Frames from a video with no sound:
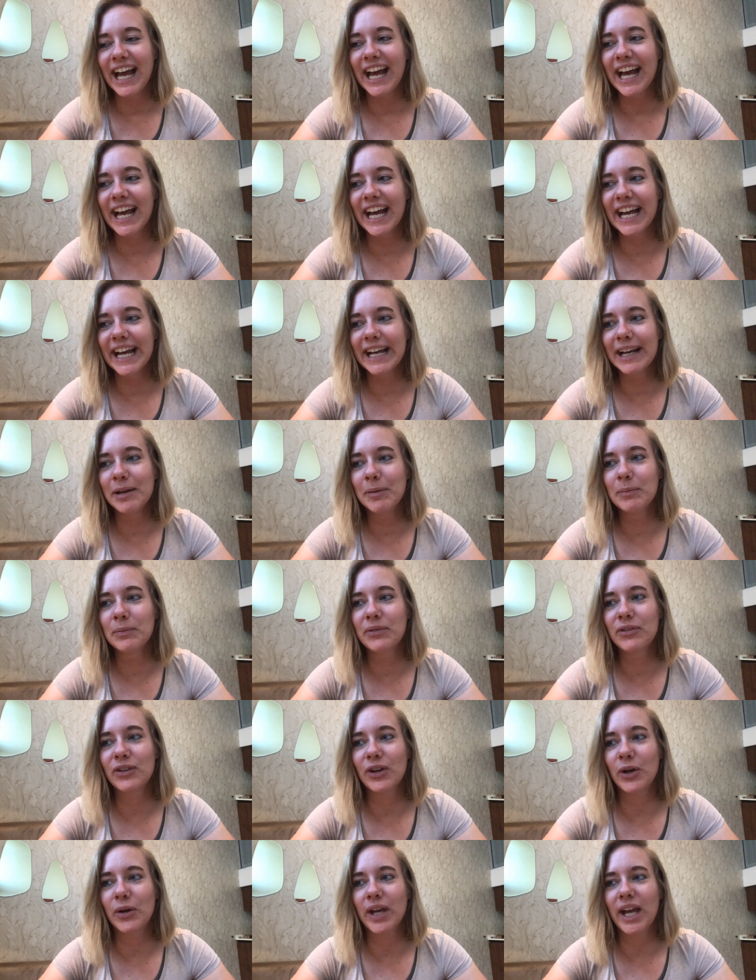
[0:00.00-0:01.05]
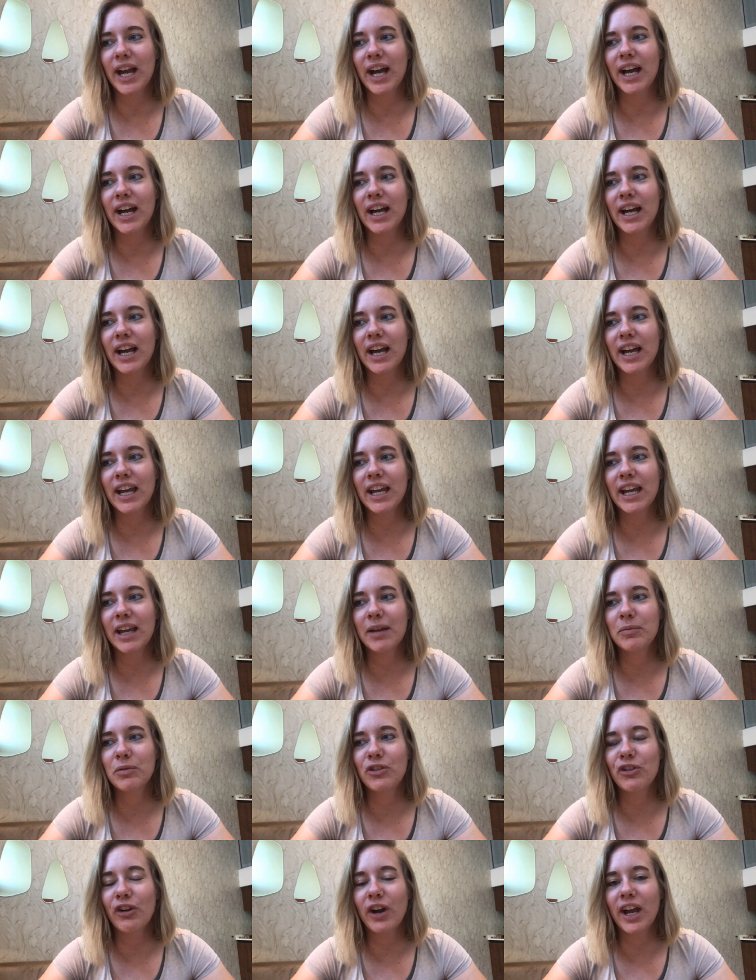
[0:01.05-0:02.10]
So yeah, I
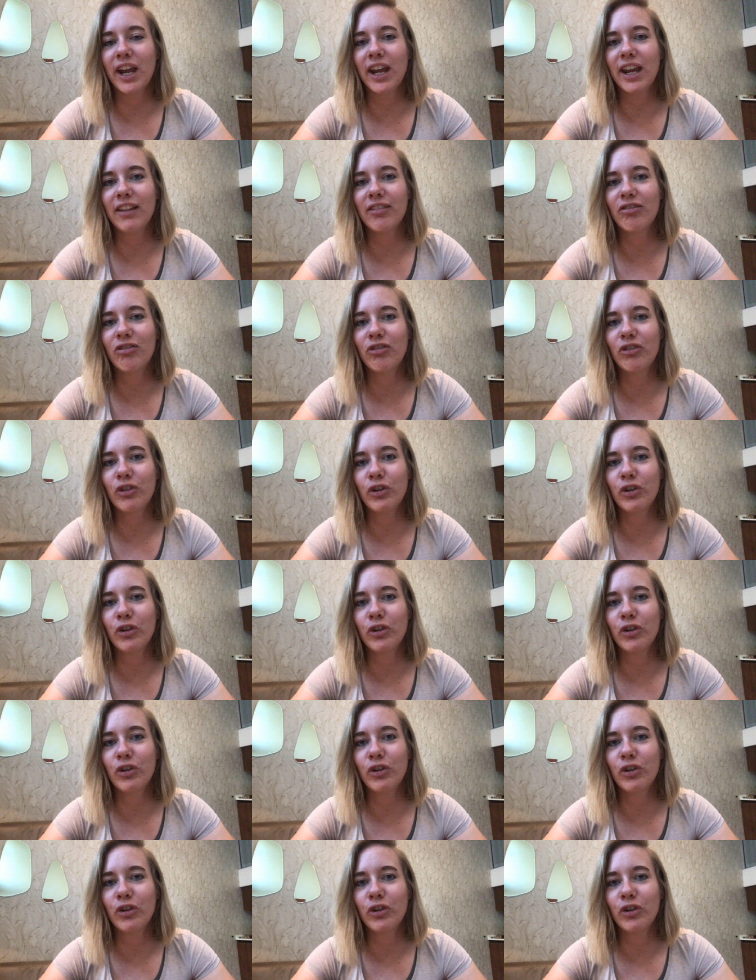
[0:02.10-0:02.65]
am trying